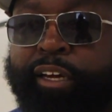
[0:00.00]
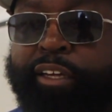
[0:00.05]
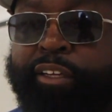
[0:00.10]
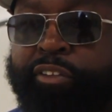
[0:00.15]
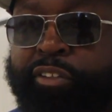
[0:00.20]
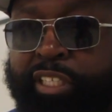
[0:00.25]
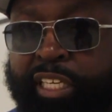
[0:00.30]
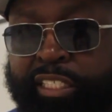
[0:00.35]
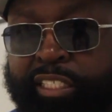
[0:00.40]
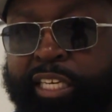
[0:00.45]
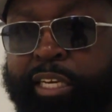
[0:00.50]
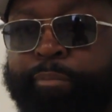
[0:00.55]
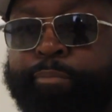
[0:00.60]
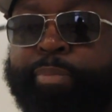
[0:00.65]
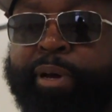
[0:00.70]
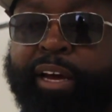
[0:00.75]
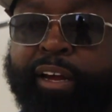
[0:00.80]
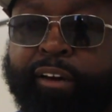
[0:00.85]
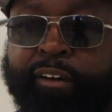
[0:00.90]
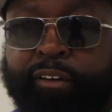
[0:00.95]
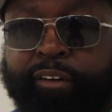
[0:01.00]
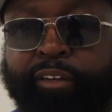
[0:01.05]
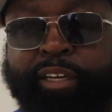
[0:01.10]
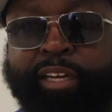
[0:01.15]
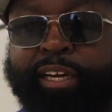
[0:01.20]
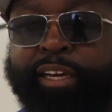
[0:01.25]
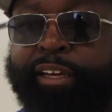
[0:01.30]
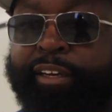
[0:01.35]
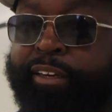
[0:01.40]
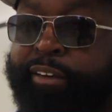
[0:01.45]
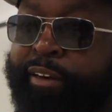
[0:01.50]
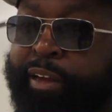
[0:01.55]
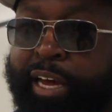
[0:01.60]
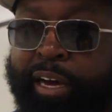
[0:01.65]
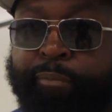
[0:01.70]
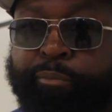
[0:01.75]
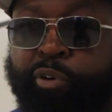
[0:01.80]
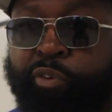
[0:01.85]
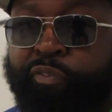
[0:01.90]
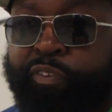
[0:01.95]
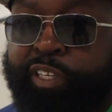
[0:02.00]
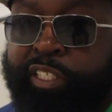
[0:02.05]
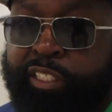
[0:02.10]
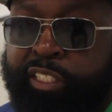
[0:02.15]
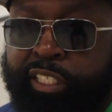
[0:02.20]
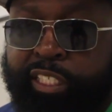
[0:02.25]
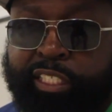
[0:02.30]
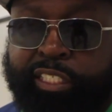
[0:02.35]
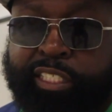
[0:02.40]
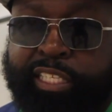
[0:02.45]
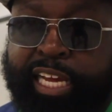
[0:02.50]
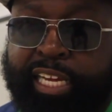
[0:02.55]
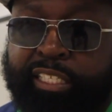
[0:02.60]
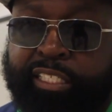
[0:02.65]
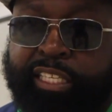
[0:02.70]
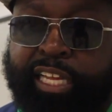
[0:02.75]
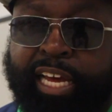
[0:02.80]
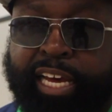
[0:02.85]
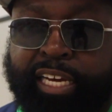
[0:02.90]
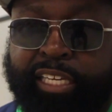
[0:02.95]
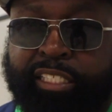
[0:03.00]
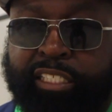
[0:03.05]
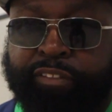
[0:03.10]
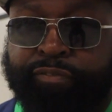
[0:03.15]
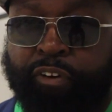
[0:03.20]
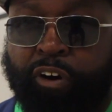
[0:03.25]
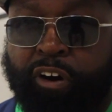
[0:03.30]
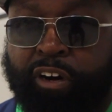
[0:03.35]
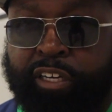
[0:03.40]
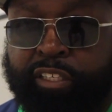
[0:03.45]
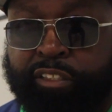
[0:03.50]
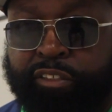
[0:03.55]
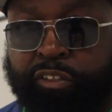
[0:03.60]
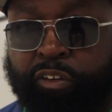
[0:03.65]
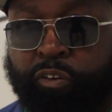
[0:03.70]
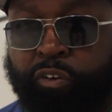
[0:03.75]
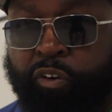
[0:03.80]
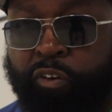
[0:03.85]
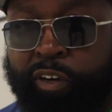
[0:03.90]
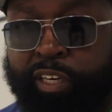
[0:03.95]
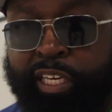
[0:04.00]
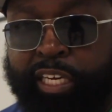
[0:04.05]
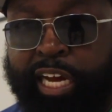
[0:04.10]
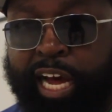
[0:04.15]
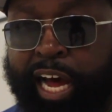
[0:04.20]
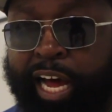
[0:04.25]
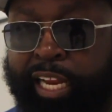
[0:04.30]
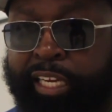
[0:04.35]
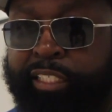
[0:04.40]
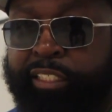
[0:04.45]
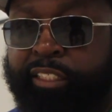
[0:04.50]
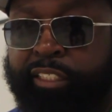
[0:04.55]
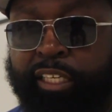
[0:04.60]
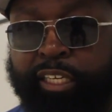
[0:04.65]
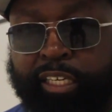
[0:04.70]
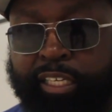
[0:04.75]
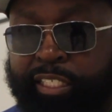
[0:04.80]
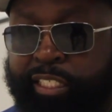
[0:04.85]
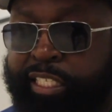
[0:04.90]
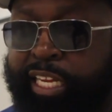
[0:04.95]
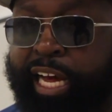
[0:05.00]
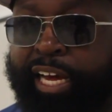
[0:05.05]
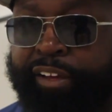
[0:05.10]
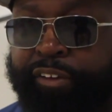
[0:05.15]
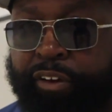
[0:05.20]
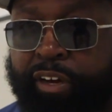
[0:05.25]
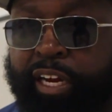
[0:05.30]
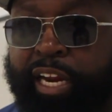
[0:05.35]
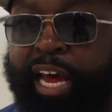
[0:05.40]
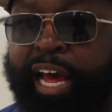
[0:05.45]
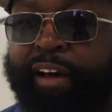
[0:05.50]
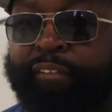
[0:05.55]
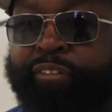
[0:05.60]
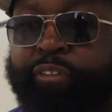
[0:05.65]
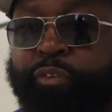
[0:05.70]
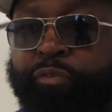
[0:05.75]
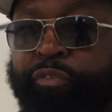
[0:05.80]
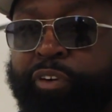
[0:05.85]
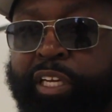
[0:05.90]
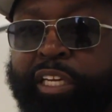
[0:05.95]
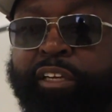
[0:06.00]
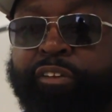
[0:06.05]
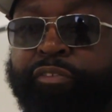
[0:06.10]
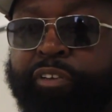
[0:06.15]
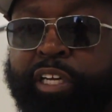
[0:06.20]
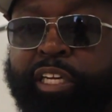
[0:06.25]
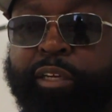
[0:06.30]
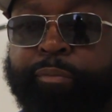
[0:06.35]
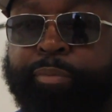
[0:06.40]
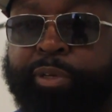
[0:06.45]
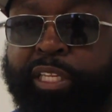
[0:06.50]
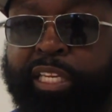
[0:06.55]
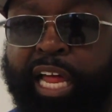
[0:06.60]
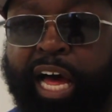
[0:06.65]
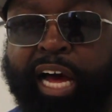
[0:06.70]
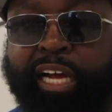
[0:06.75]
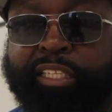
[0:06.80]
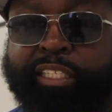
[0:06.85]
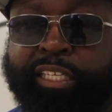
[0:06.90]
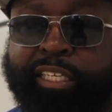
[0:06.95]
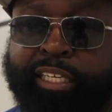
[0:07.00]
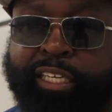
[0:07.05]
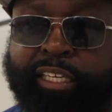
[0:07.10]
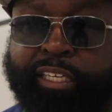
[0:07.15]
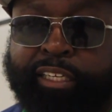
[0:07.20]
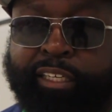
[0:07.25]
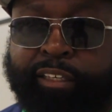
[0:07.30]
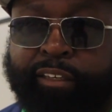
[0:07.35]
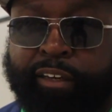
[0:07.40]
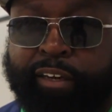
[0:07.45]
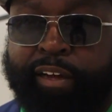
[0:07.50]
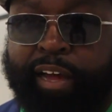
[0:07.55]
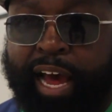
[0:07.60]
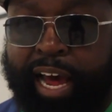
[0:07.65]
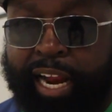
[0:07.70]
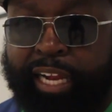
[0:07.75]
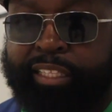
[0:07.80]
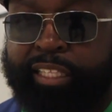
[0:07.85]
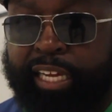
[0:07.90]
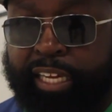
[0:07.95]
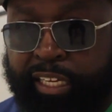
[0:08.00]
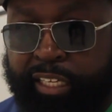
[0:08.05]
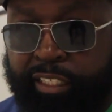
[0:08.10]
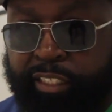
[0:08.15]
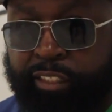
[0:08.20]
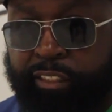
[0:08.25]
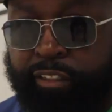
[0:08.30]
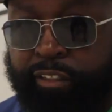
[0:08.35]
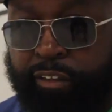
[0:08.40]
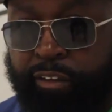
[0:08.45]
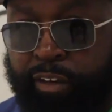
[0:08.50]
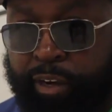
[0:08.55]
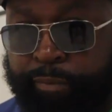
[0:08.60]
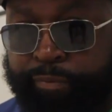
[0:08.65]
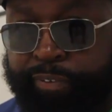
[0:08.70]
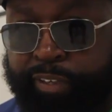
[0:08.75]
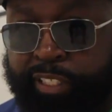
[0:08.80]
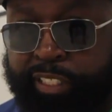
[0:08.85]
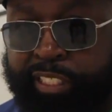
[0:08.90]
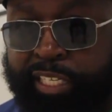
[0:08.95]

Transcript: you just get better, and now moving into this next stage as far as, you know, going to college, it's like you're gonna have to really, really be locked in, and I think he's, you know, up for the